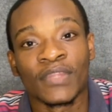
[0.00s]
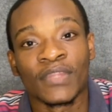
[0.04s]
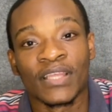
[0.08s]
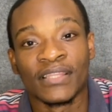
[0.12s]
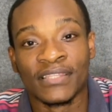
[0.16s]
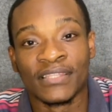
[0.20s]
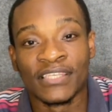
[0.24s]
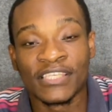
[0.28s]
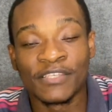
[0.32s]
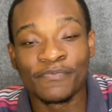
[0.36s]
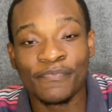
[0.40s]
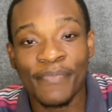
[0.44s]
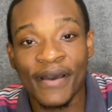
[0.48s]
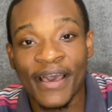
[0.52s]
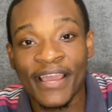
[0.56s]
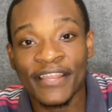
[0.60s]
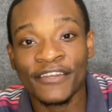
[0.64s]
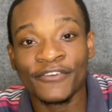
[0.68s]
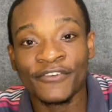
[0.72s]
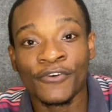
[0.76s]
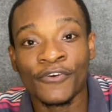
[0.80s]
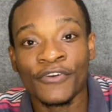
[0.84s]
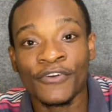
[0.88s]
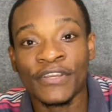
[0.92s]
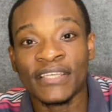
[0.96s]
Despite
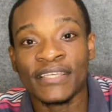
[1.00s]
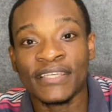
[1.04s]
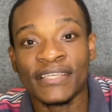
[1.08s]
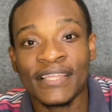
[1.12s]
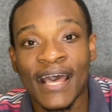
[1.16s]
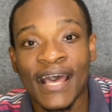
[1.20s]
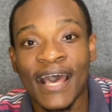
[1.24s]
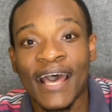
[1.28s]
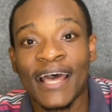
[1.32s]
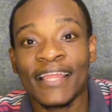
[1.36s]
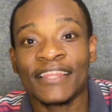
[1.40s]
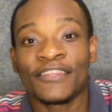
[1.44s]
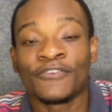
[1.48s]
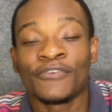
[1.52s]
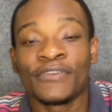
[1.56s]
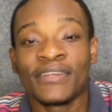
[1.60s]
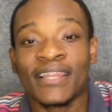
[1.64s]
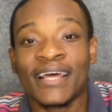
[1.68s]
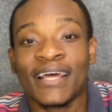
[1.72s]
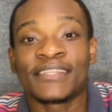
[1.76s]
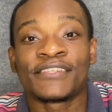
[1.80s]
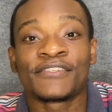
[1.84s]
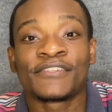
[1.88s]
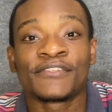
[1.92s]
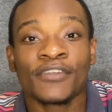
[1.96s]
knowing that, you're
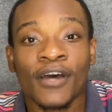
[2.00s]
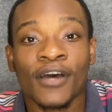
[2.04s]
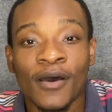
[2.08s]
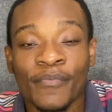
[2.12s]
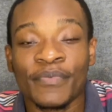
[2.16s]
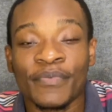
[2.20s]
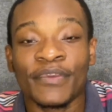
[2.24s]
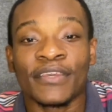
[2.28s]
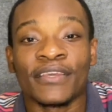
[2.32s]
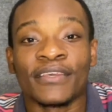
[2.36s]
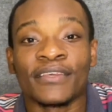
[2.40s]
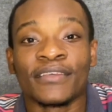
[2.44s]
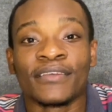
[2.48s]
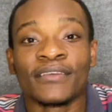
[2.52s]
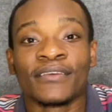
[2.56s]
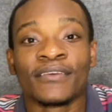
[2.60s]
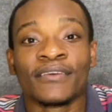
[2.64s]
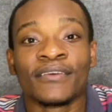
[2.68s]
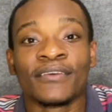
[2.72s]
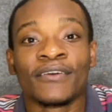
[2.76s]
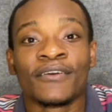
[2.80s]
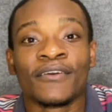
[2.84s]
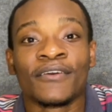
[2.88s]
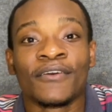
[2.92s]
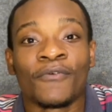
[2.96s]
not stopping
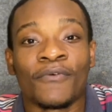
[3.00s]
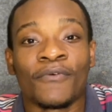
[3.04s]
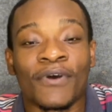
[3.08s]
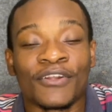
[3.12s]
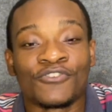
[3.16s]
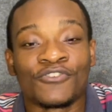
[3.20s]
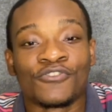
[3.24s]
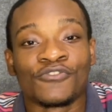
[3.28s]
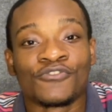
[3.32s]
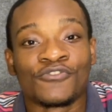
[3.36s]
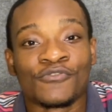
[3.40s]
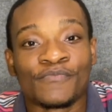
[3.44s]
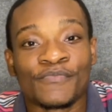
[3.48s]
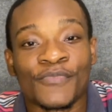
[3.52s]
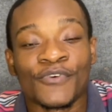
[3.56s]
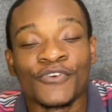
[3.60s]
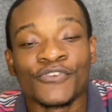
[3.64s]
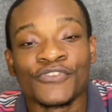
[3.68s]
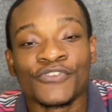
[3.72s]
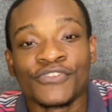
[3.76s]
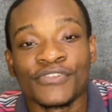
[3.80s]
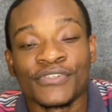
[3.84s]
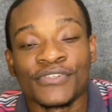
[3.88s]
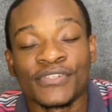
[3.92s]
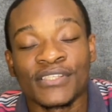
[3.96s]
what you're
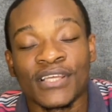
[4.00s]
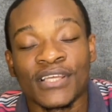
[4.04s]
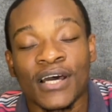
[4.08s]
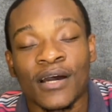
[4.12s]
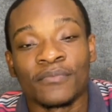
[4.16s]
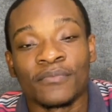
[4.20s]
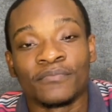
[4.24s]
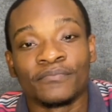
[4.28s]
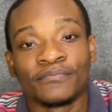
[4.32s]
supposed to stop.